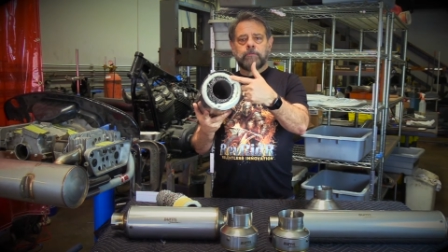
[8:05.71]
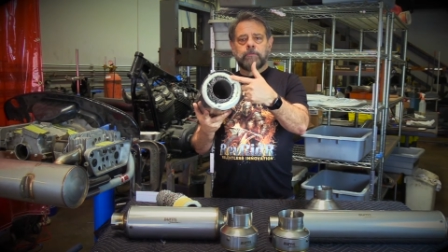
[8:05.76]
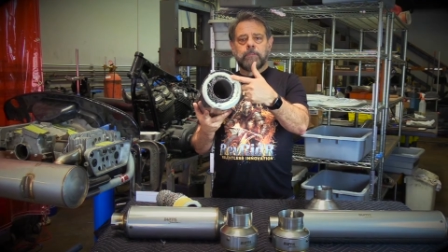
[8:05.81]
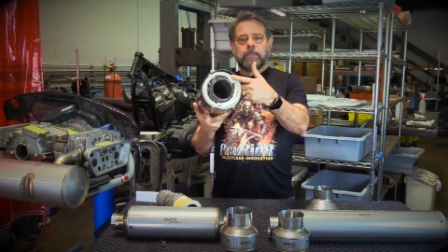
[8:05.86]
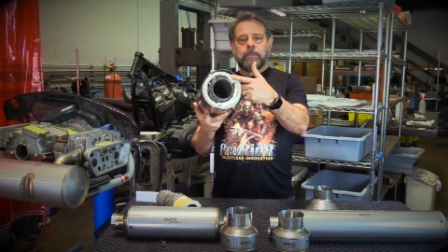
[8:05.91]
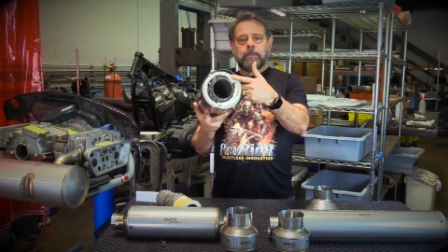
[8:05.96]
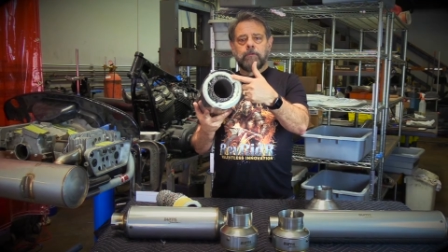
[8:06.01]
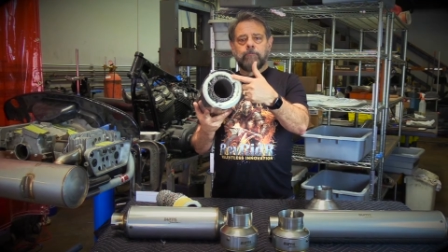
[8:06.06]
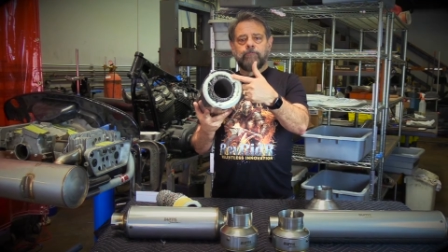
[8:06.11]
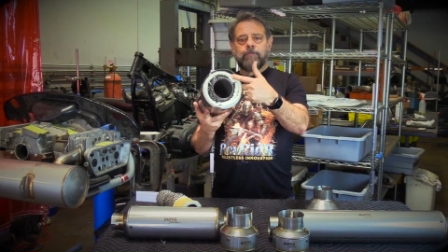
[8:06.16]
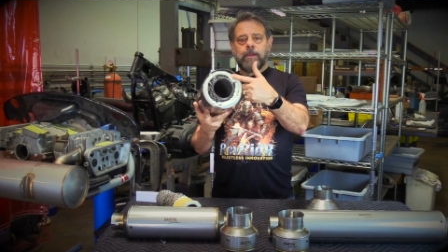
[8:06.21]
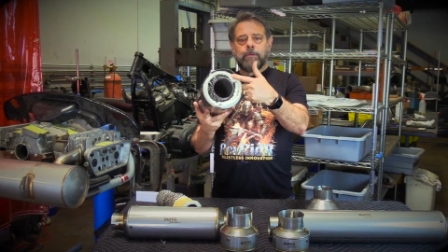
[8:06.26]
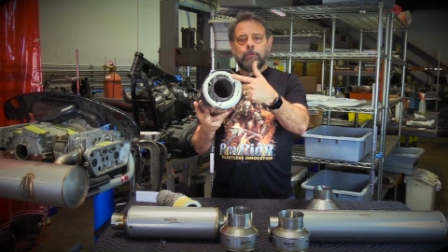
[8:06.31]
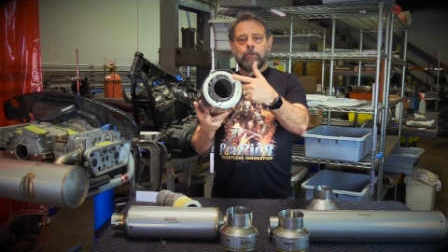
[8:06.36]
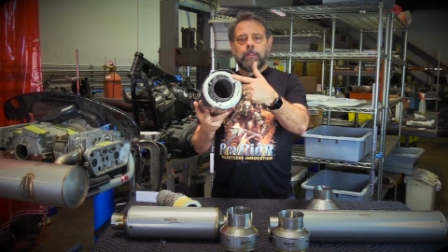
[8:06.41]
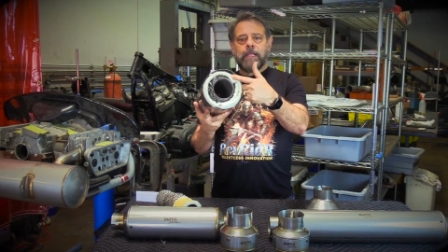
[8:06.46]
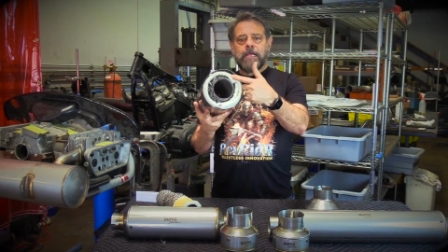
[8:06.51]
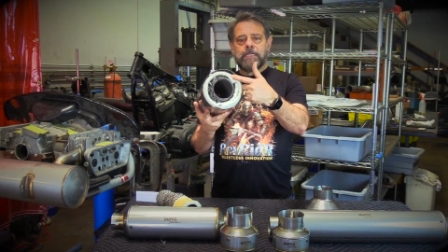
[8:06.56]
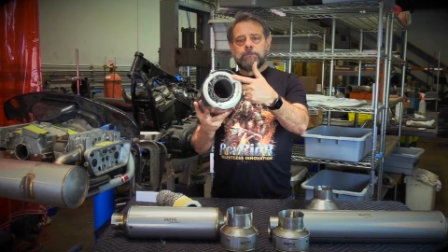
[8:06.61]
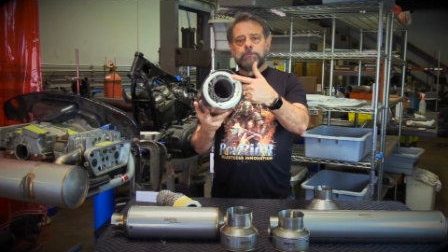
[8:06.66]
the
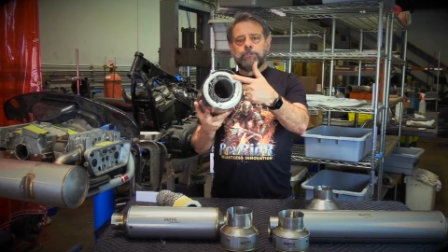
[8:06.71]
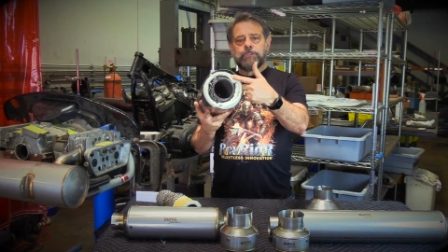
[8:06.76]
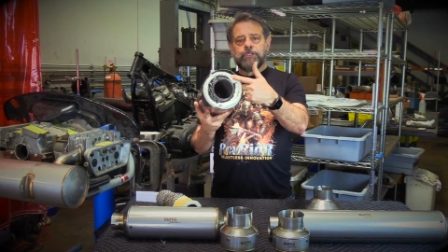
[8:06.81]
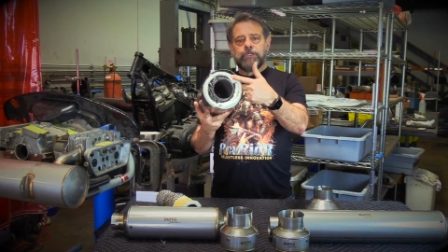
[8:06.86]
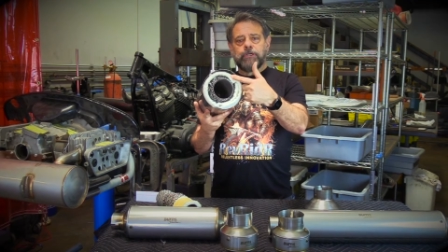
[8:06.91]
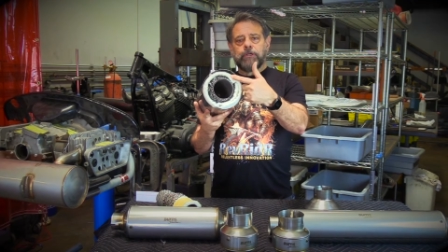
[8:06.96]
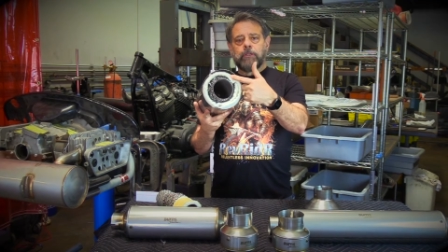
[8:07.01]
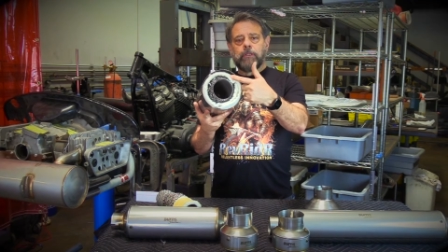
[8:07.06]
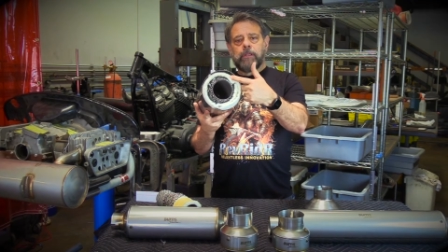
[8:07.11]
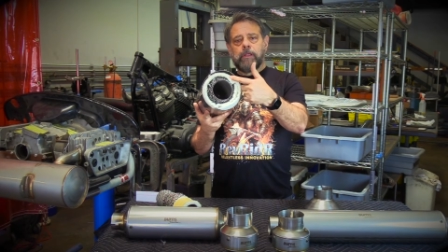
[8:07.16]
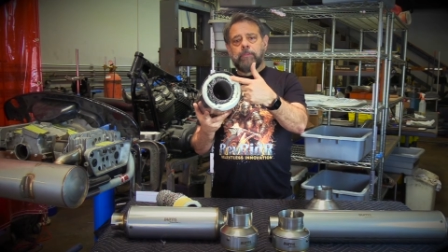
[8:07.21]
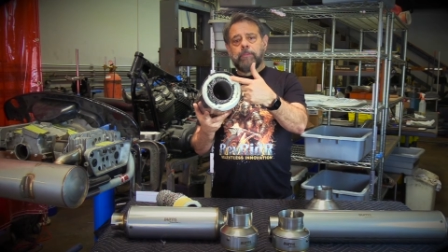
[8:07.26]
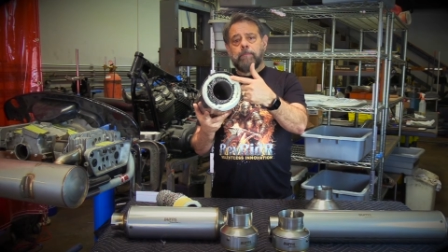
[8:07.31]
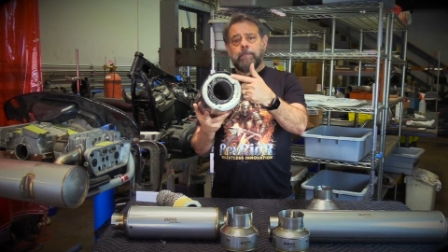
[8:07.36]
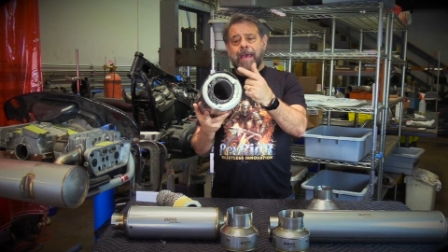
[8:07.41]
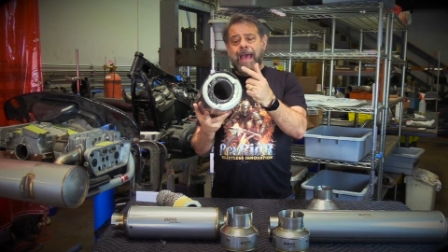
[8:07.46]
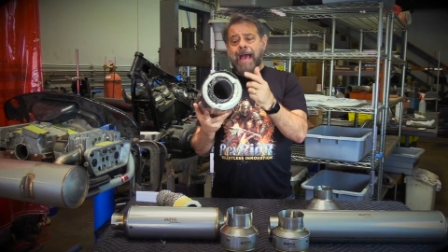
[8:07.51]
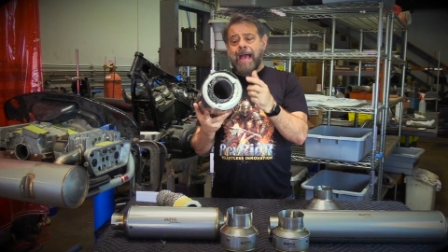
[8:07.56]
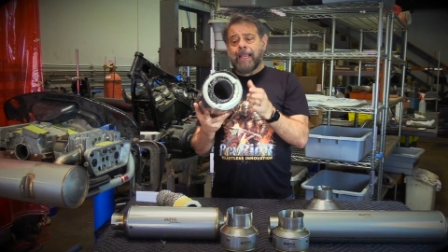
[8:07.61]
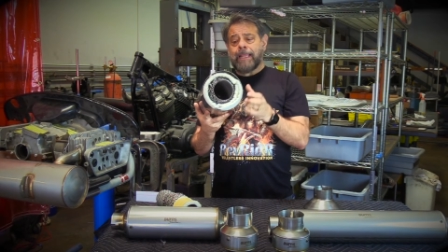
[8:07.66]
fiberglass material on the
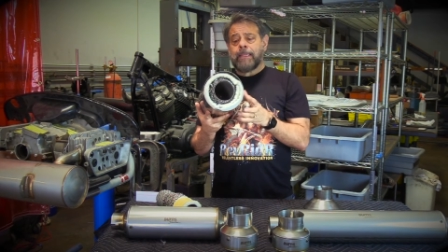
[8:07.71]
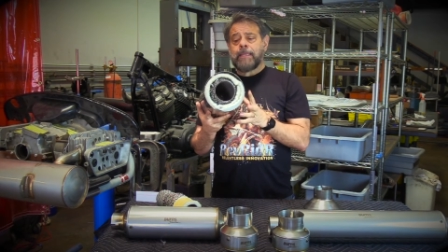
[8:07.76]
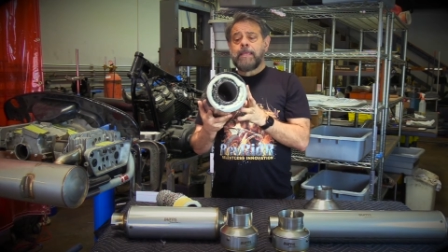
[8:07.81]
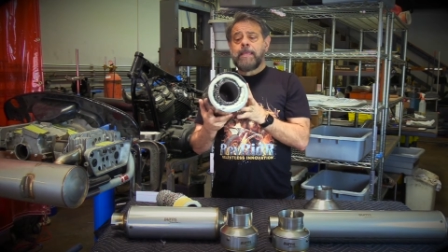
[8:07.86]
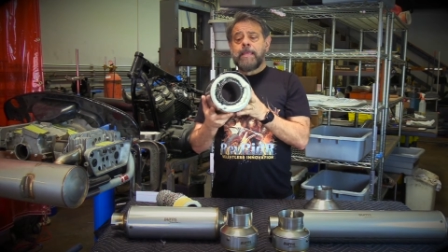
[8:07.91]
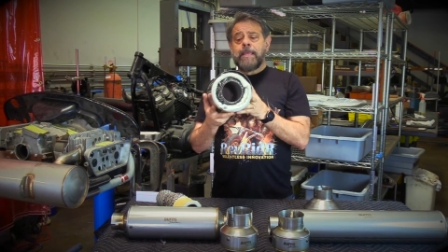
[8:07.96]
back.